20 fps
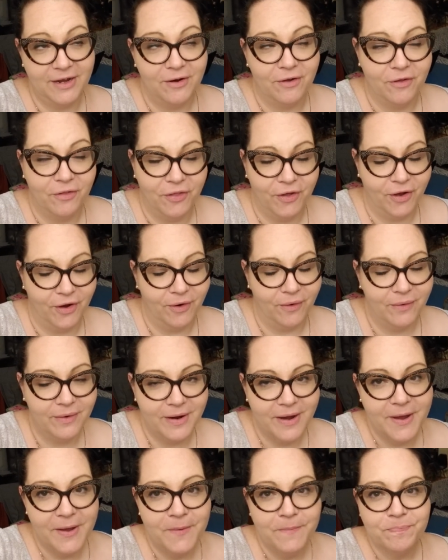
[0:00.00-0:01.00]
although
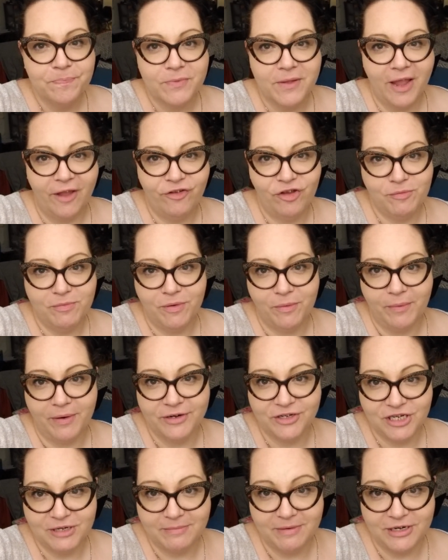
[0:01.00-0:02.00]
if you've been
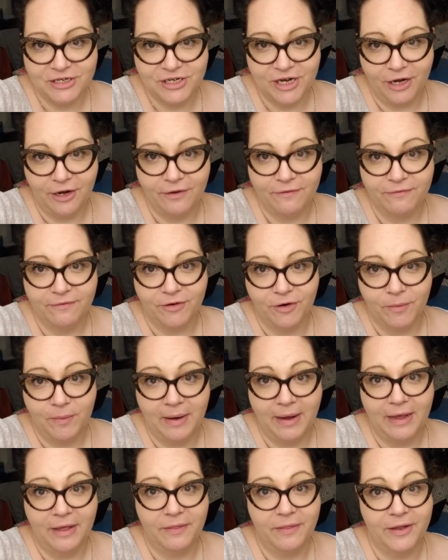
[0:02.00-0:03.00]
watching my channel for a
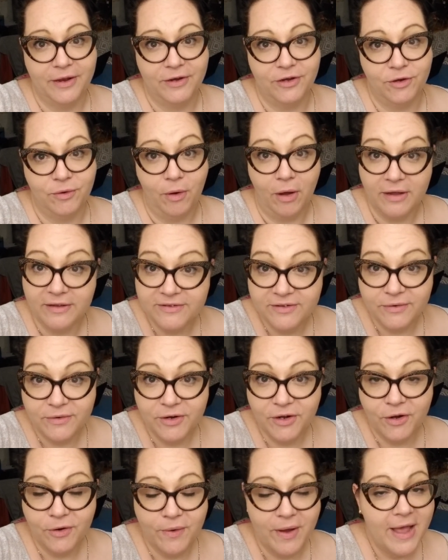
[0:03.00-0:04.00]
while, then you also
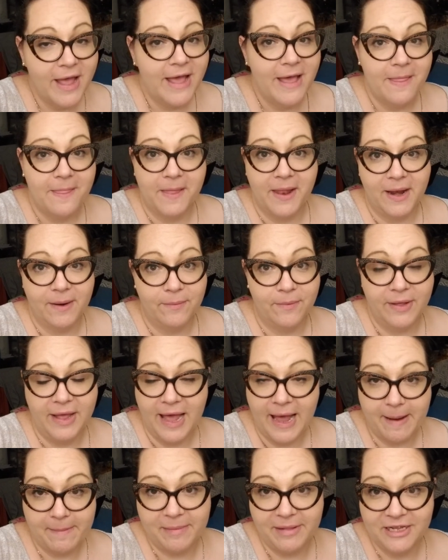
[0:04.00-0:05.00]
know that I will
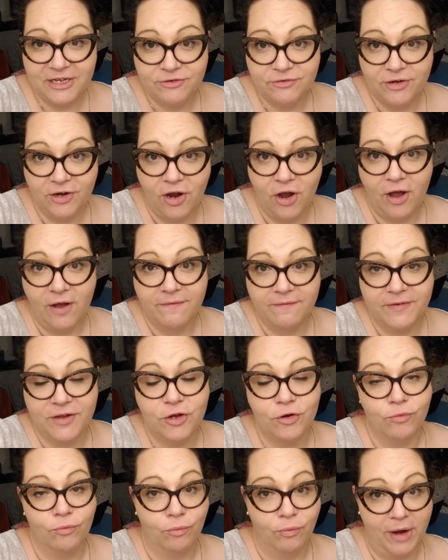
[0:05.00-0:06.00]
happily drink coffee
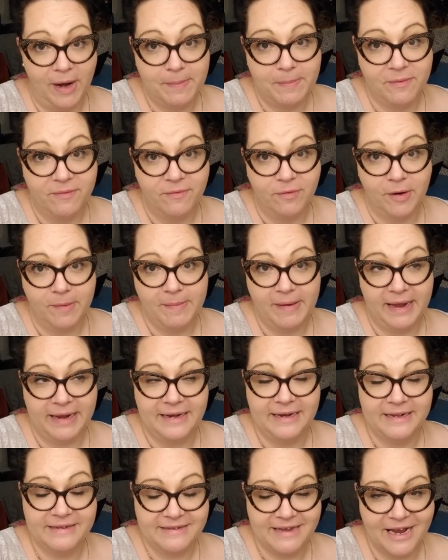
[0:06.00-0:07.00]
right before bed,
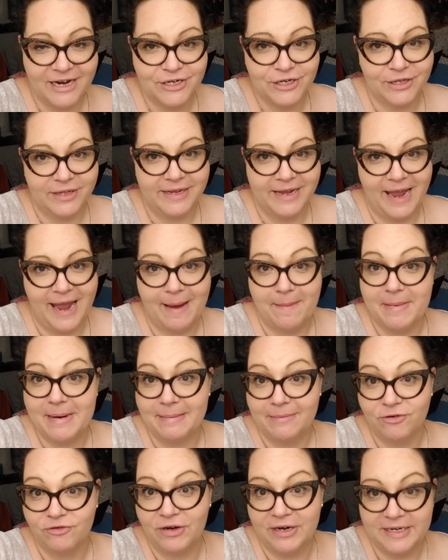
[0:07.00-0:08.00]
and it's actually a habit
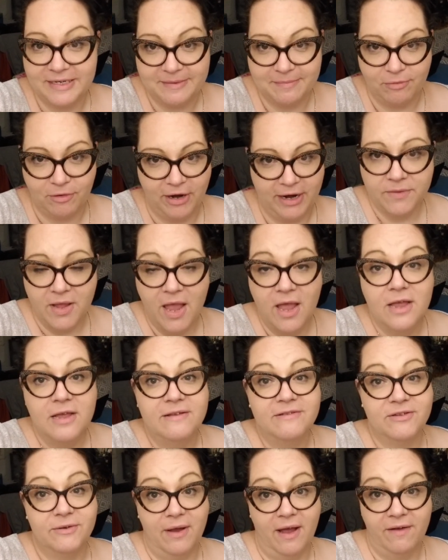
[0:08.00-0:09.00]
I'm trying to break.
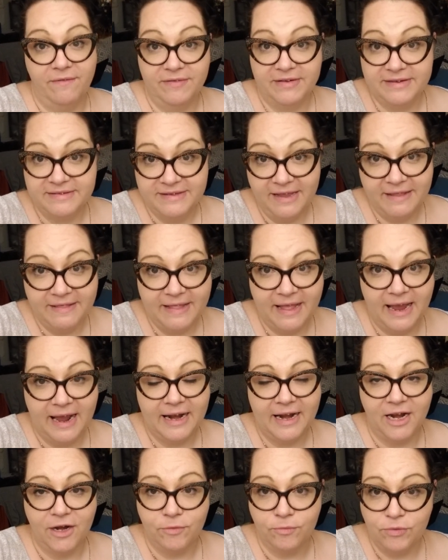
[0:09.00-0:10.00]
So having said
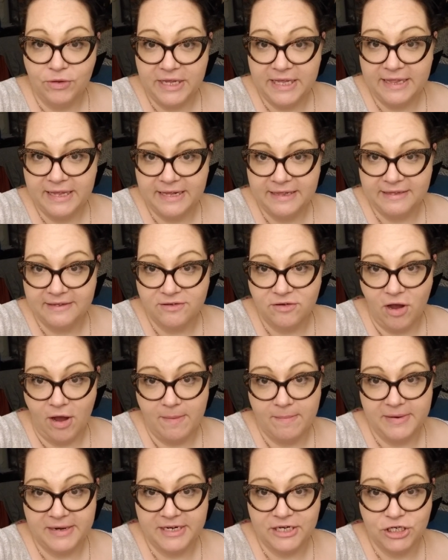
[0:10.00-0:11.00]
that, I really like this
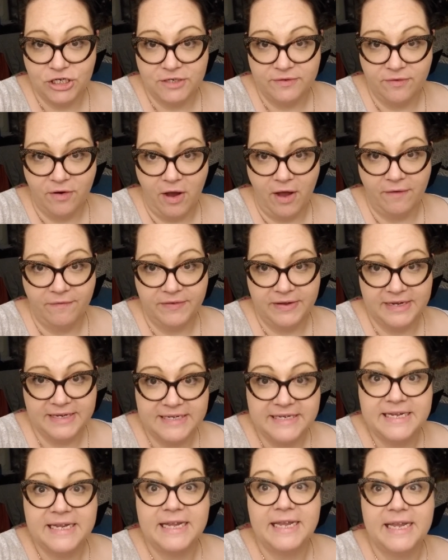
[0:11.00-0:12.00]
combination of coffee and
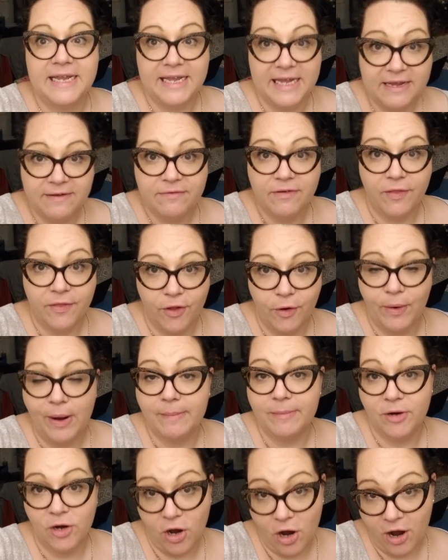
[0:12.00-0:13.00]
tea, even though I'm
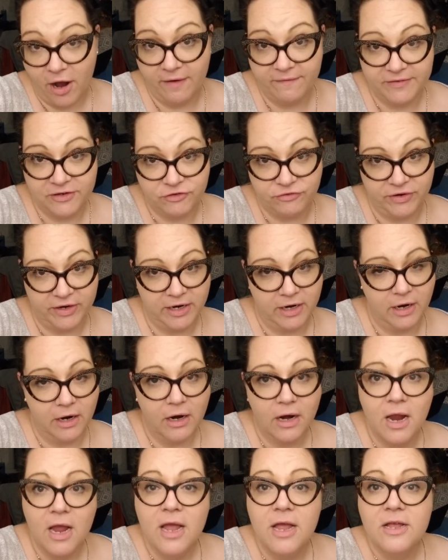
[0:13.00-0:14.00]
a coffee
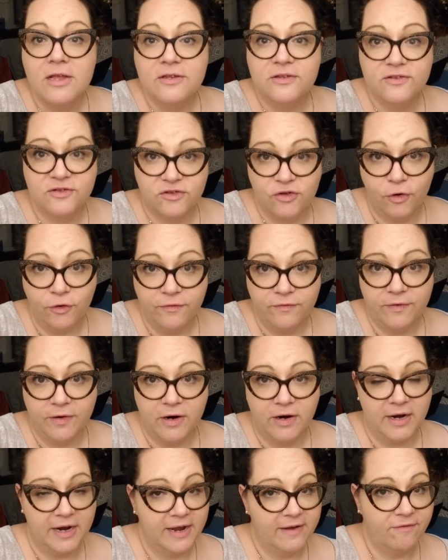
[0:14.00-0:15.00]
drinker. So far,
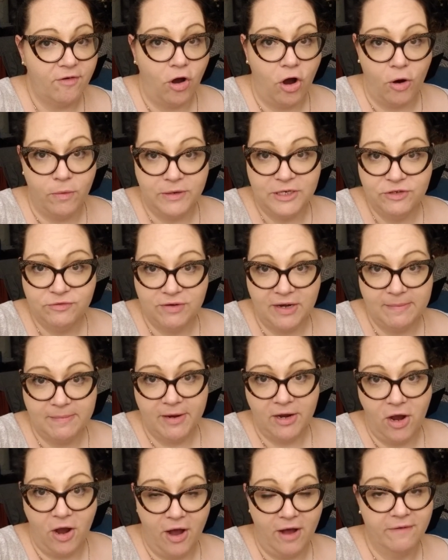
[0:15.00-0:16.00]
I've always drank my
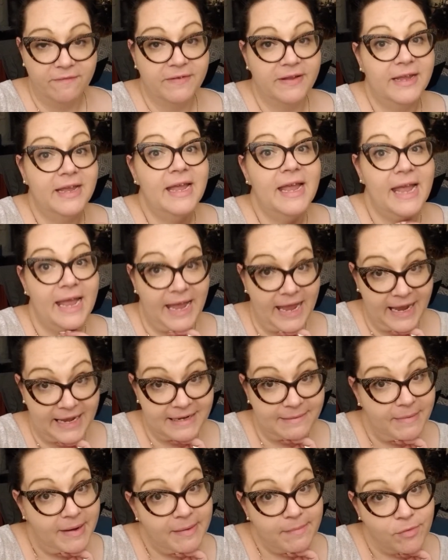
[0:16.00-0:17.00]
coffee and
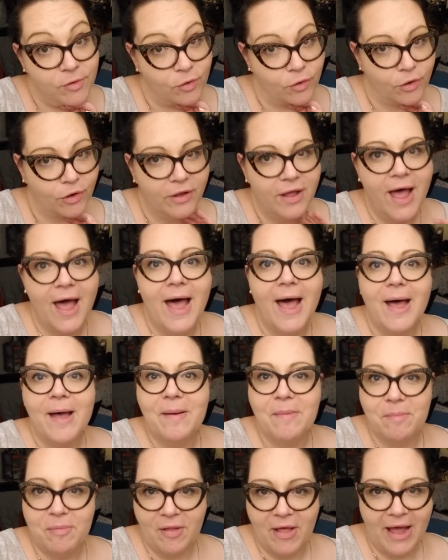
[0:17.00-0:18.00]
my Muul,
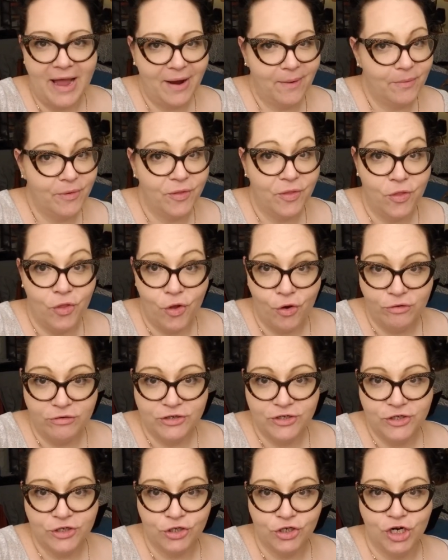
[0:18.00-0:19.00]
black with no
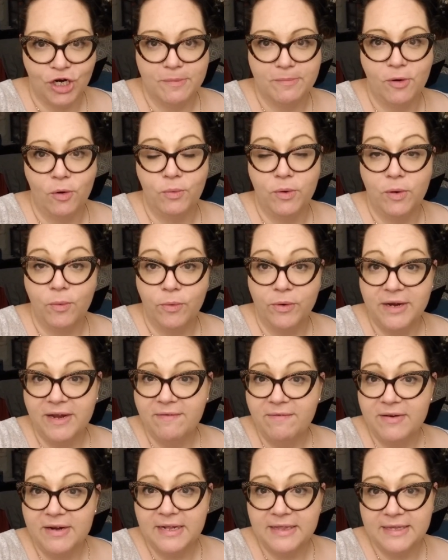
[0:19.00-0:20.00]
sugar, but we were
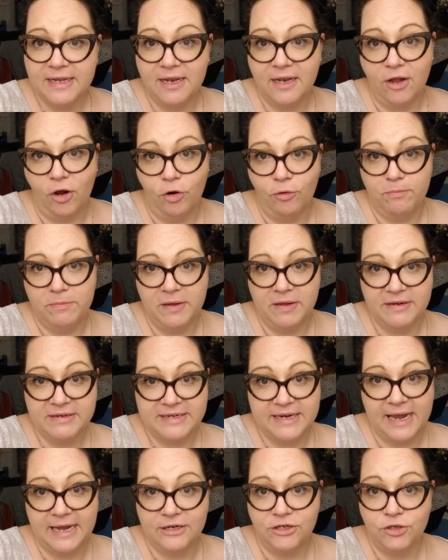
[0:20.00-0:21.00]
given a little oat milk to
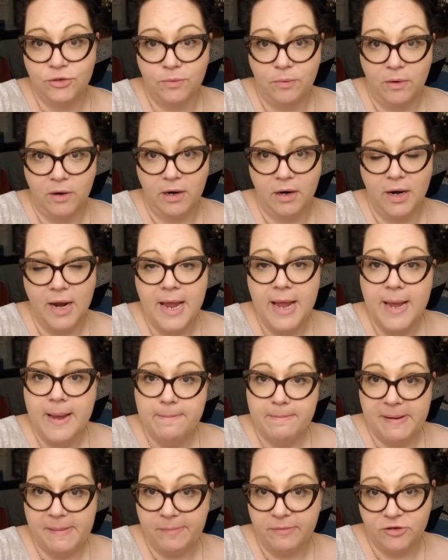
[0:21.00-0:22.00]
add to our
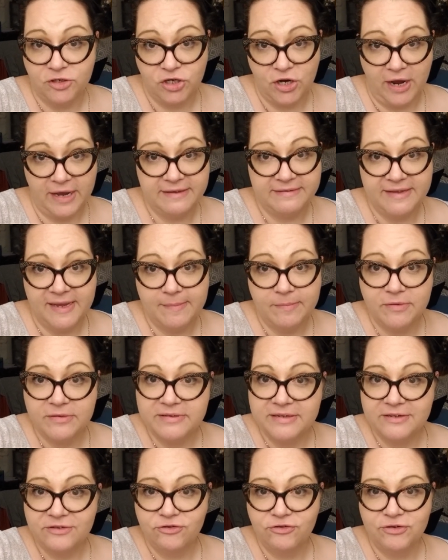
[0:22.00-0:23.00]
maple chai samples
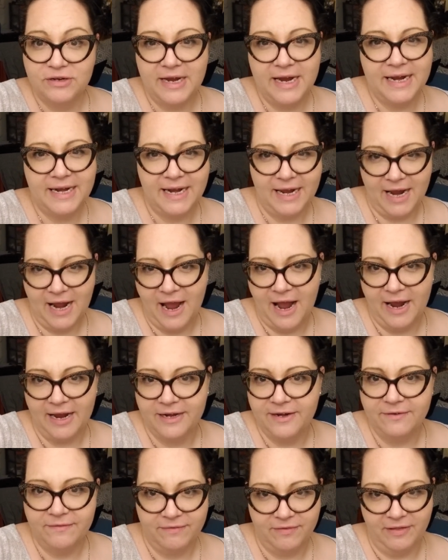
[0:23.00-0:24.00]
yesterday, and I
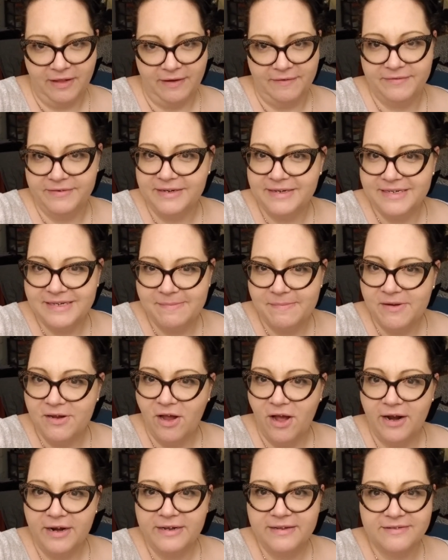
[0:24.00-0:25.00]
kind of loved it, to be
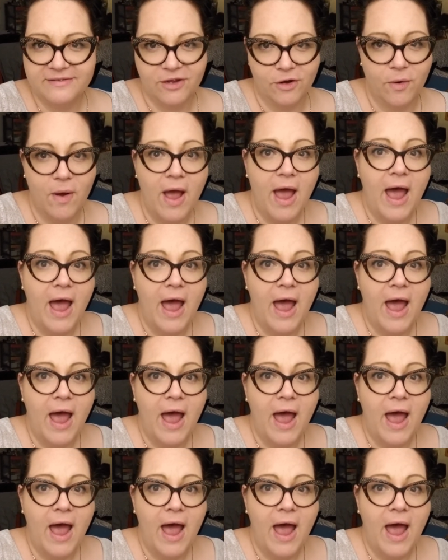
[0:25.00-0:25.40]
honest. So